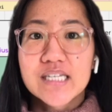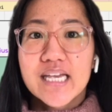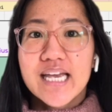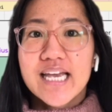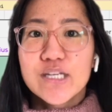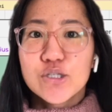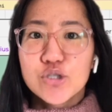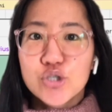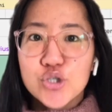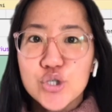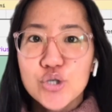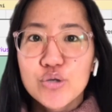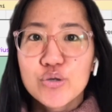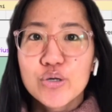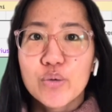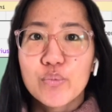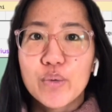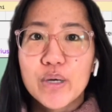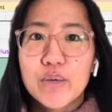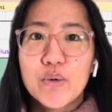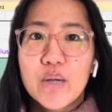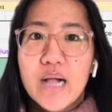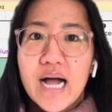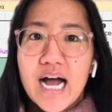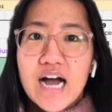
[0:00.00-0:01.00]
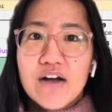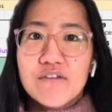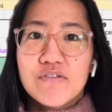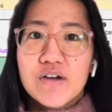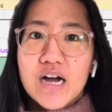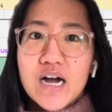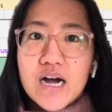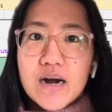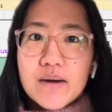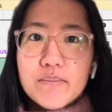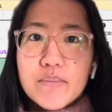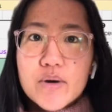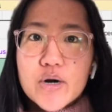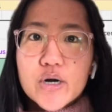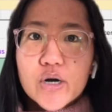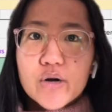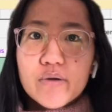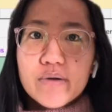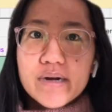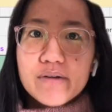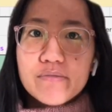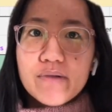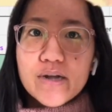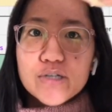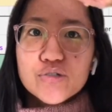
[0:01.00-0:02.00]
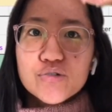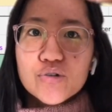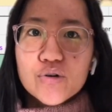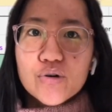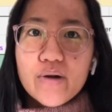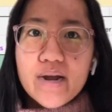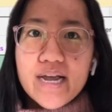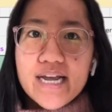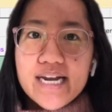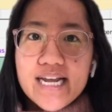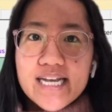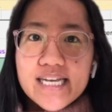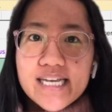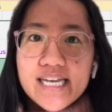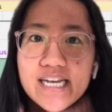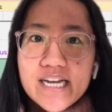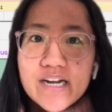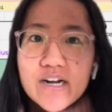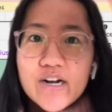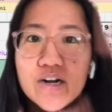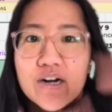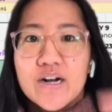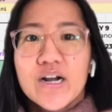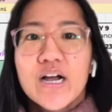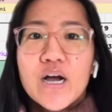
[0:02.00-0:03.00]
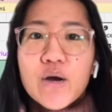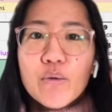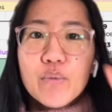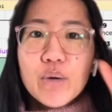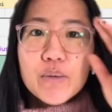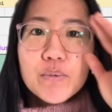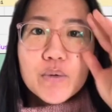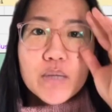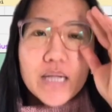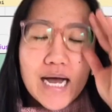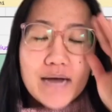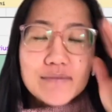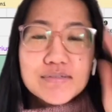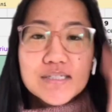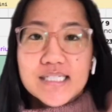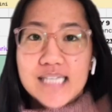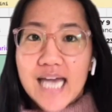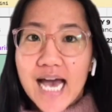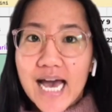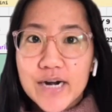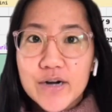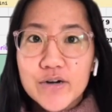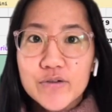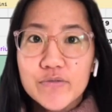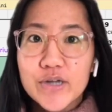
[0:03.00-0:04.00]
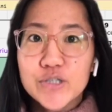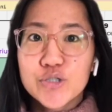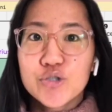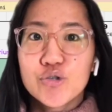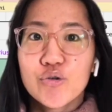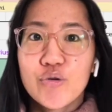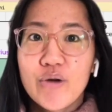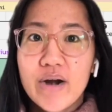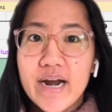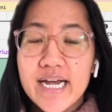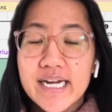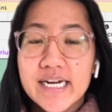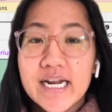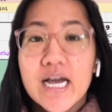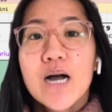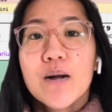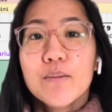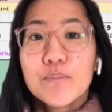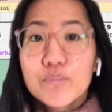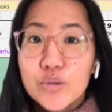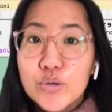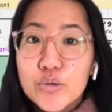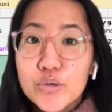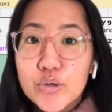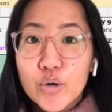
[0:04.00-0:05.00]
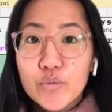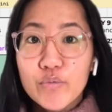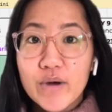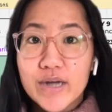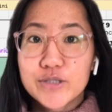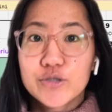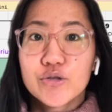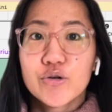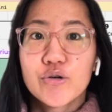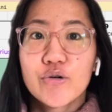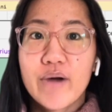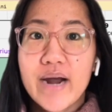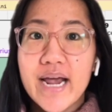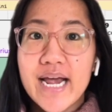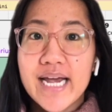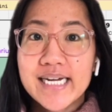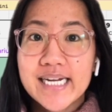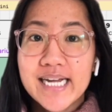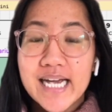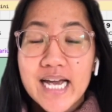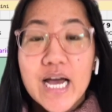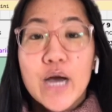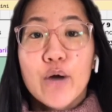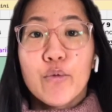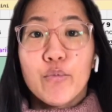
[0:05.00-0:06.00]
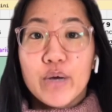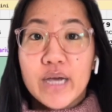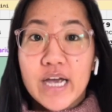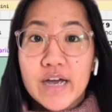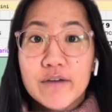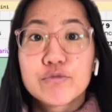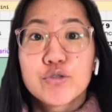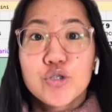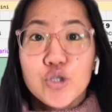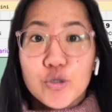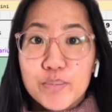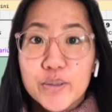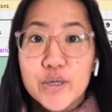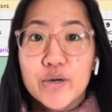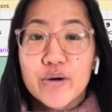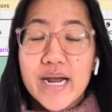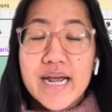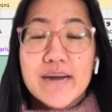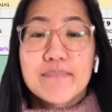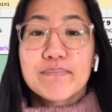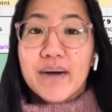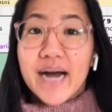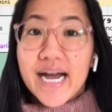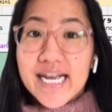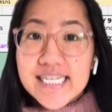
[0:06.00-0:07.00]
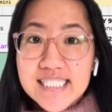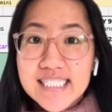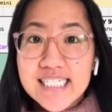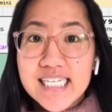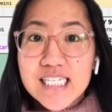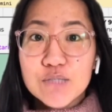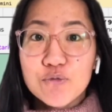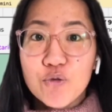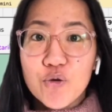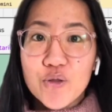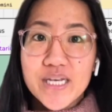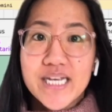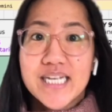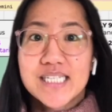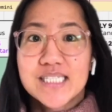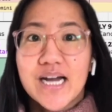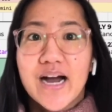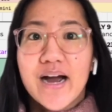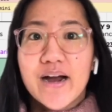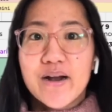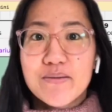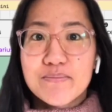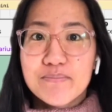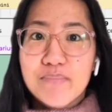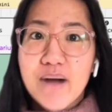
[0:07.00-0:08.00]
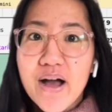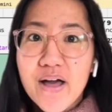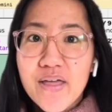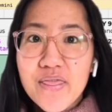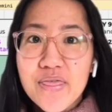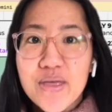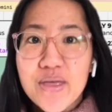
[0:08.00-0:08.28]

in June we will have Mercury retrograding here, we will have Saturn retrograde, Pluto retrograde, we have Jupiter in Pisces for the entire month,